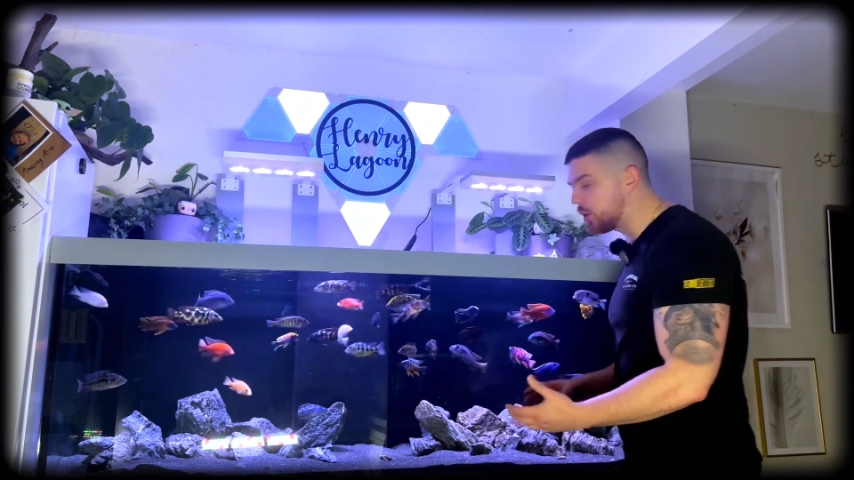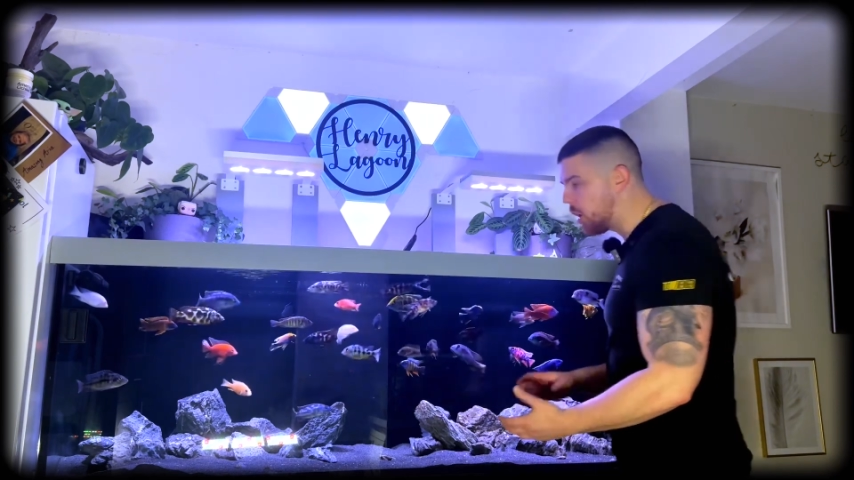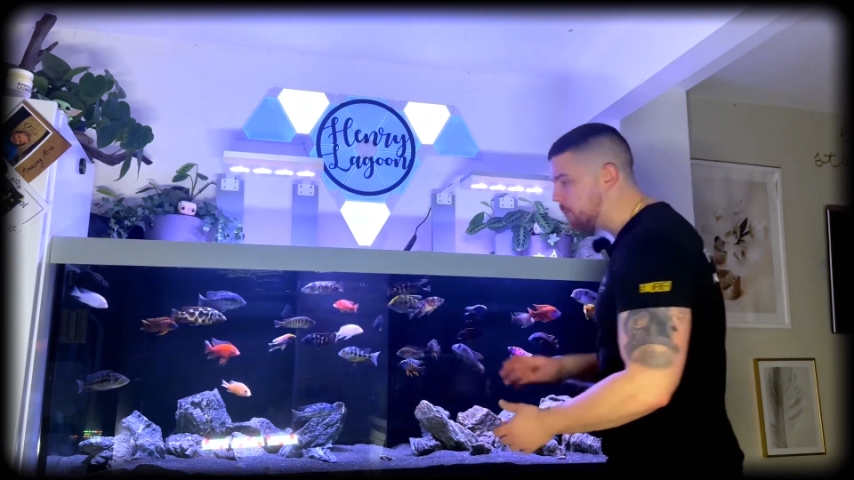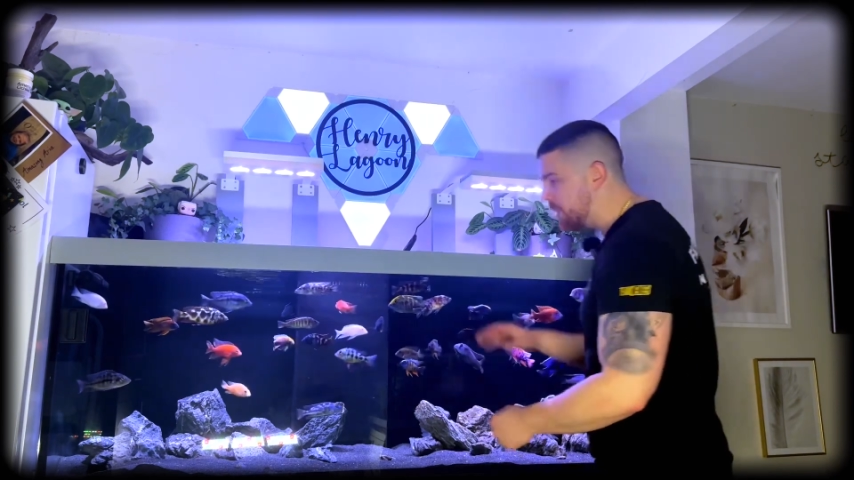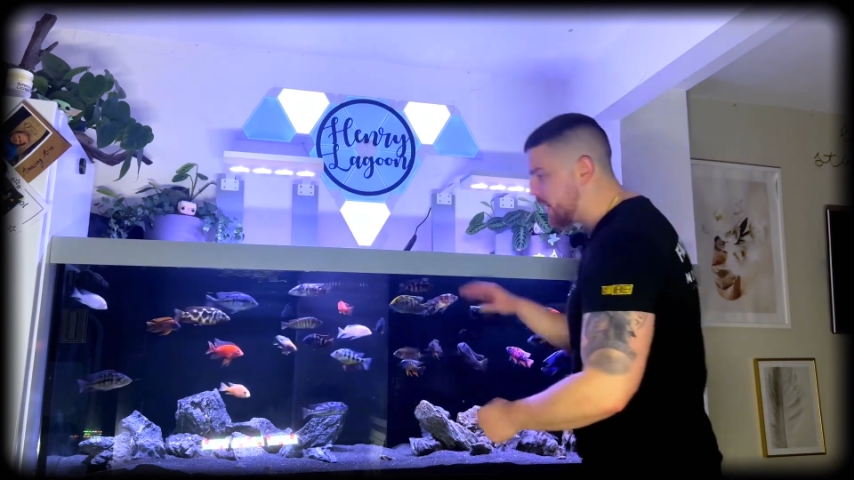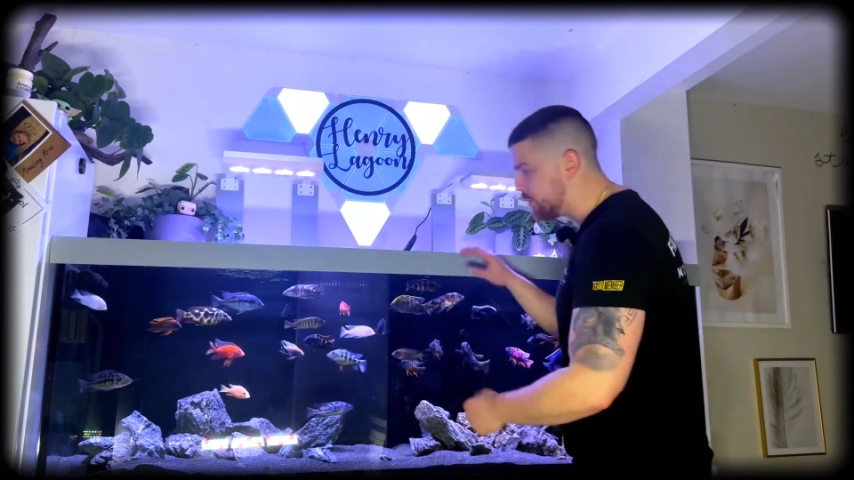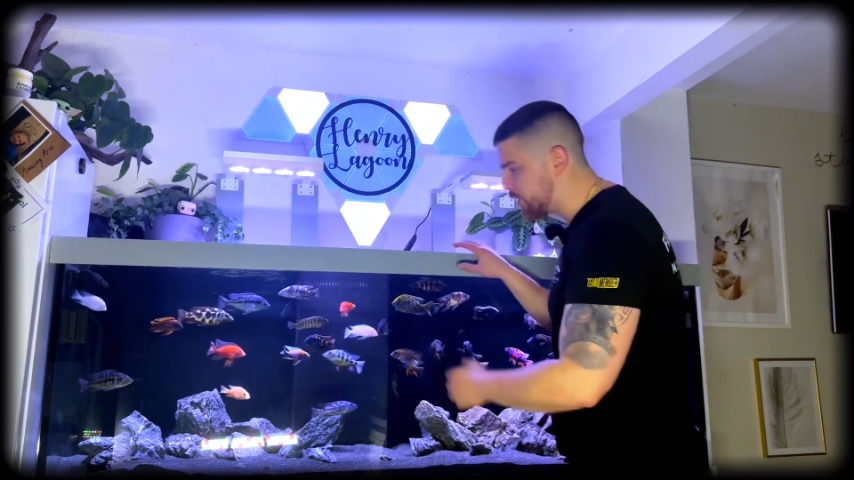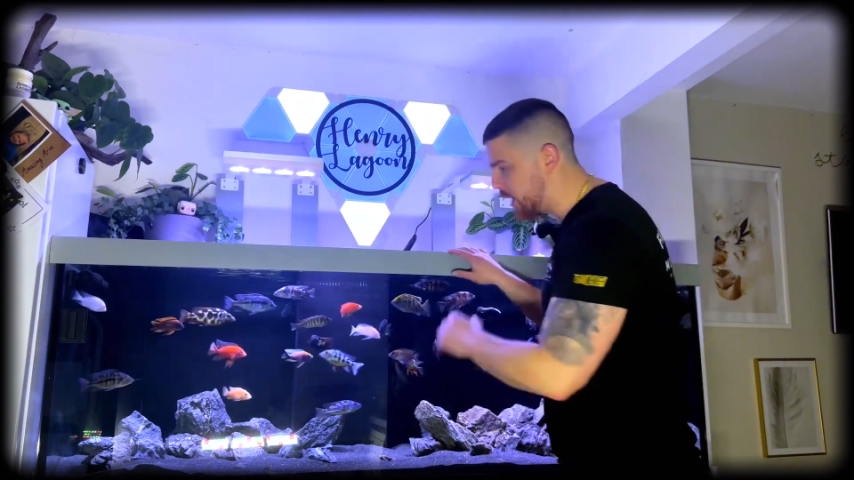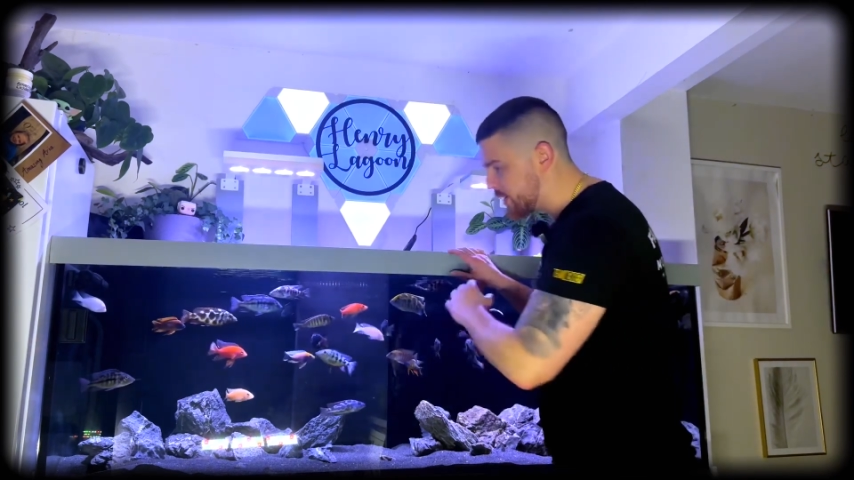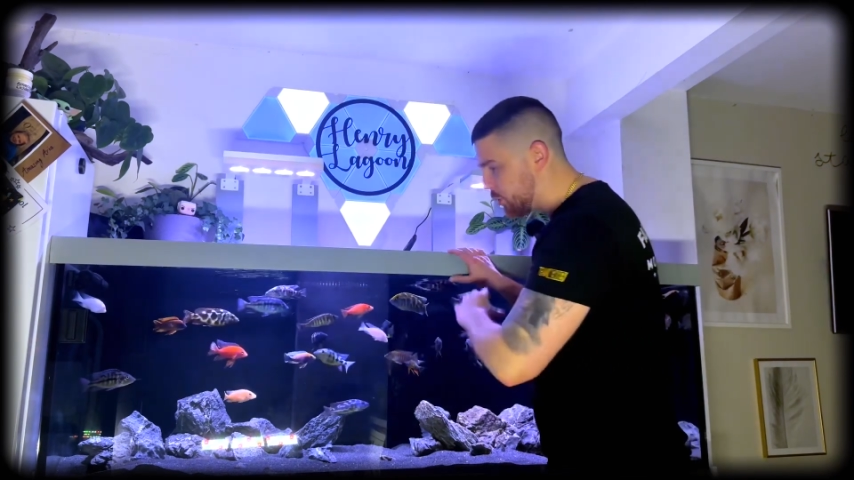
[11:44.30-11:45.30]

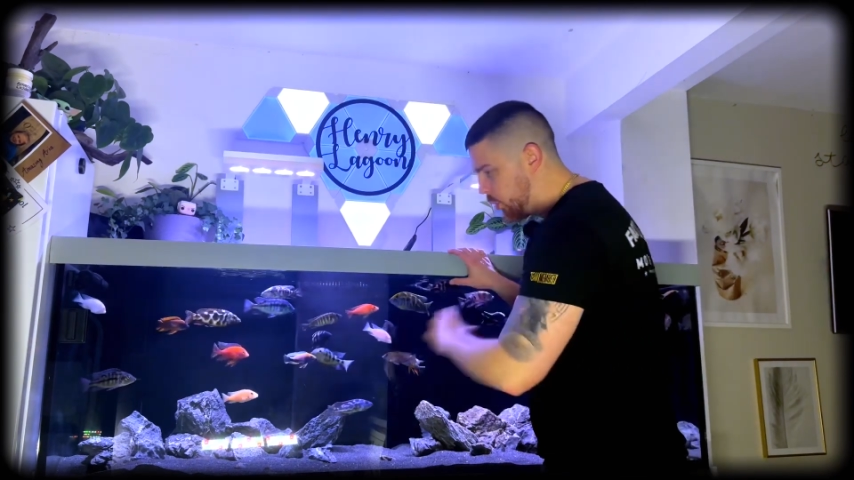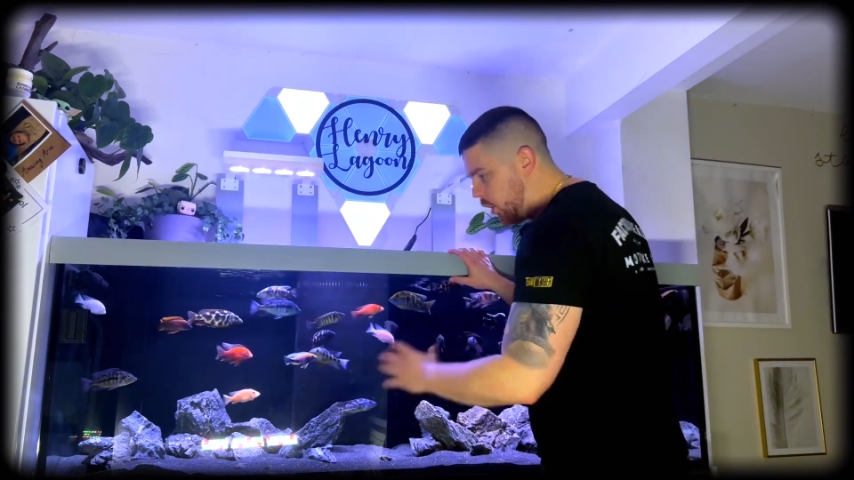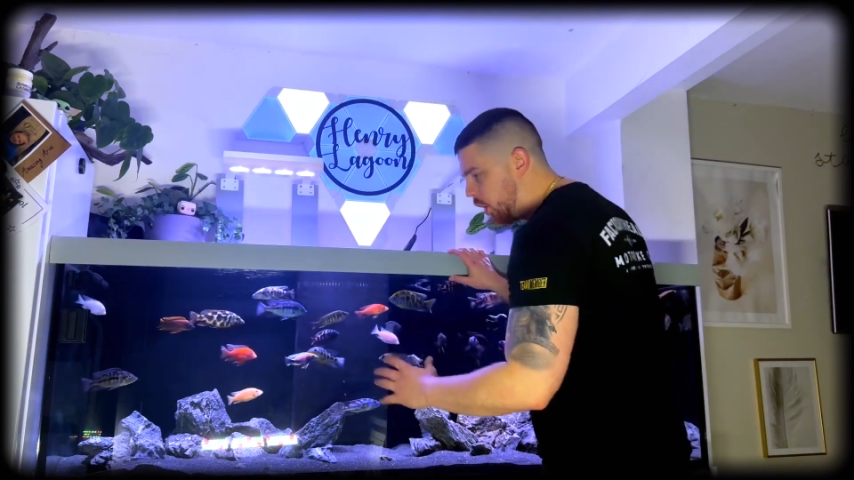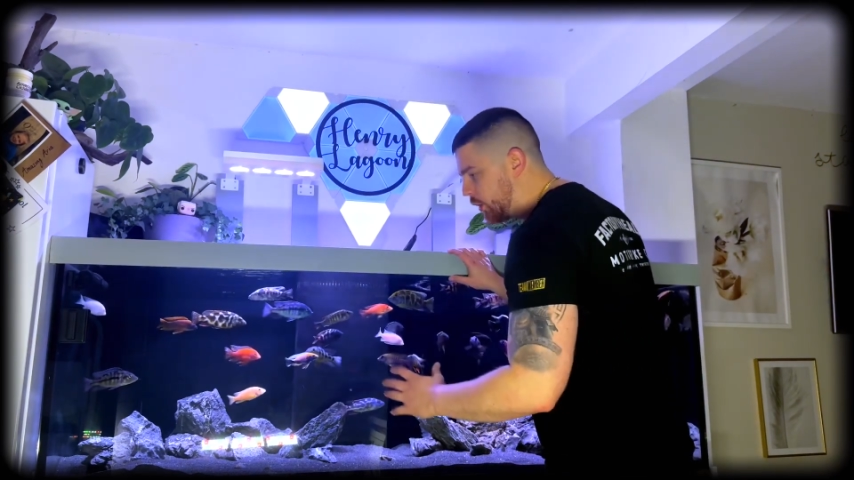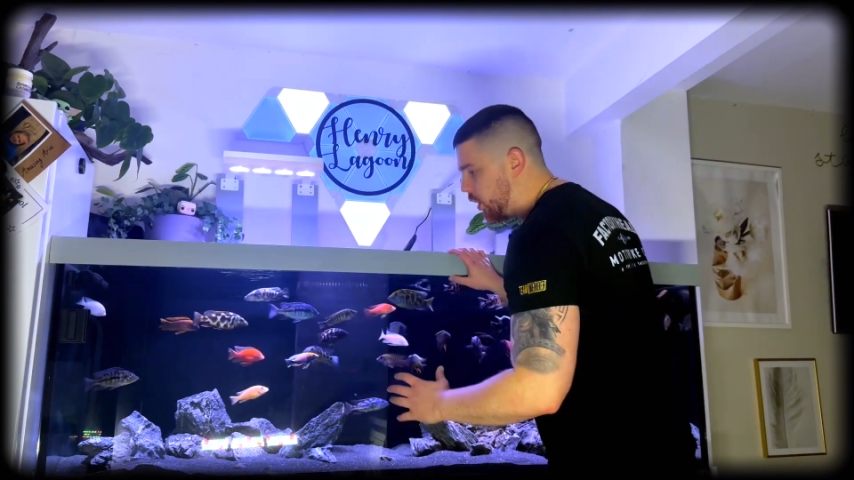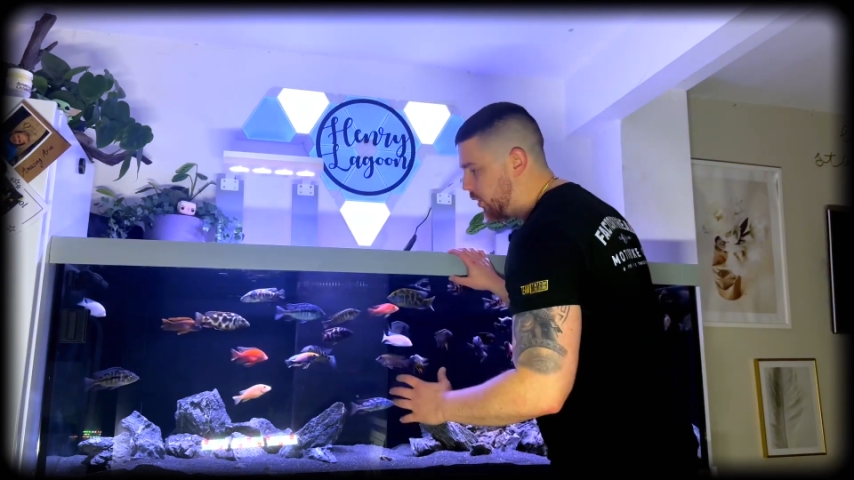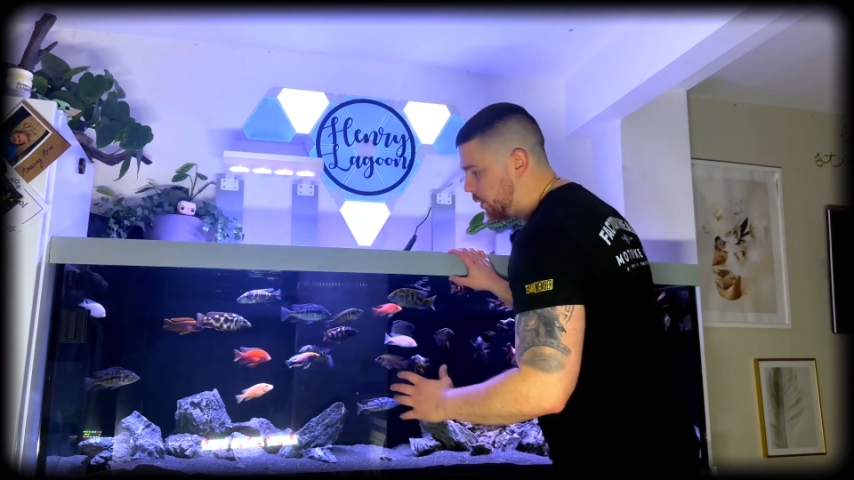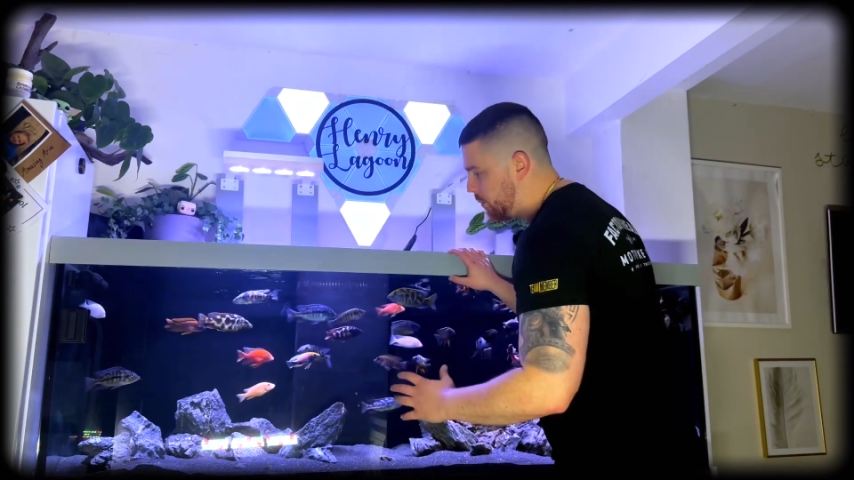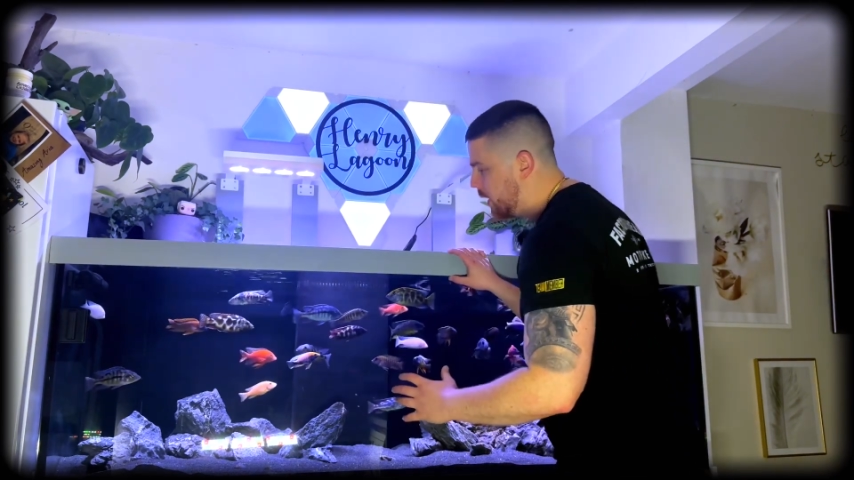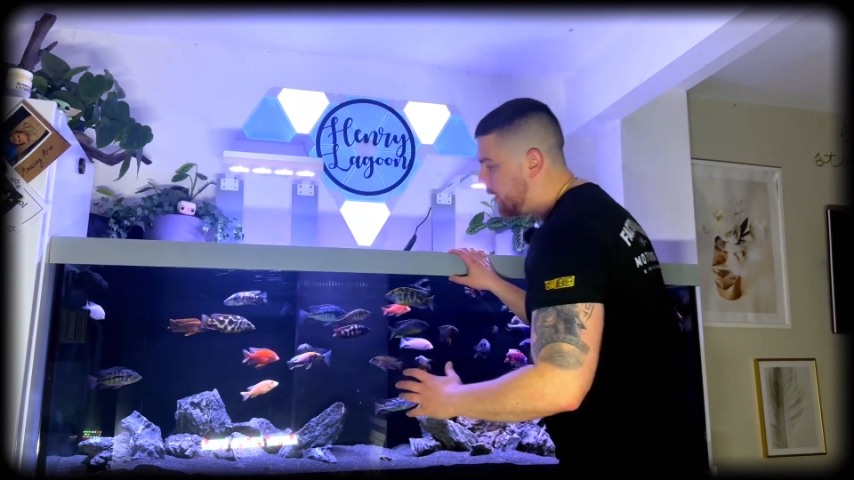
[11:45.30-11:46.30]
compounds out of your water
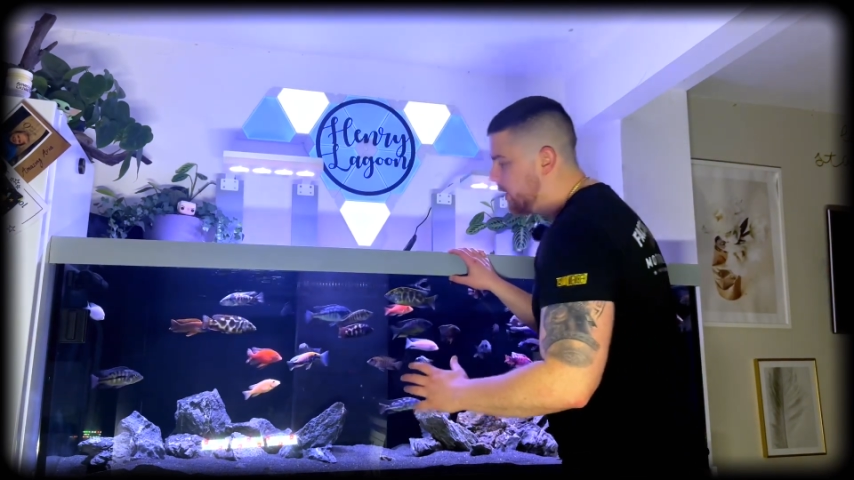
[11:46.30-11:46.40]
column